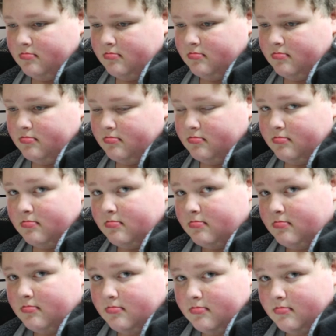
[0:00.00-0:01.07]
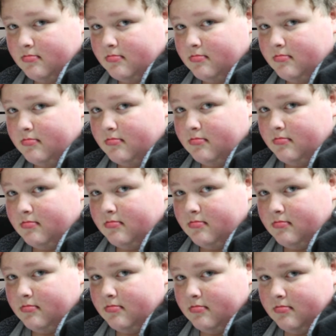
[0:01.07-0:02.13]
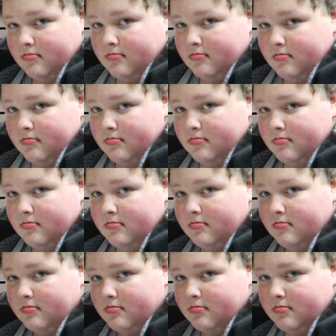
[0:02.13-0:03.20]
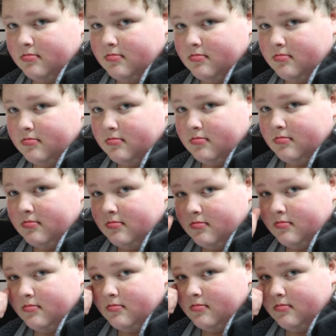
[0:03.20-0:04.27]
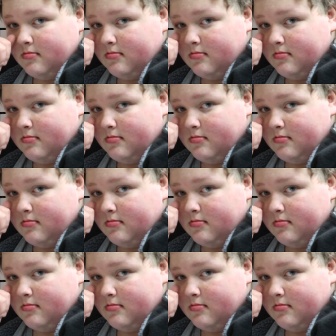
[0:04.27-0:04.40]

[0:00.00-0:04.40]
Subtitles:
(not speaking)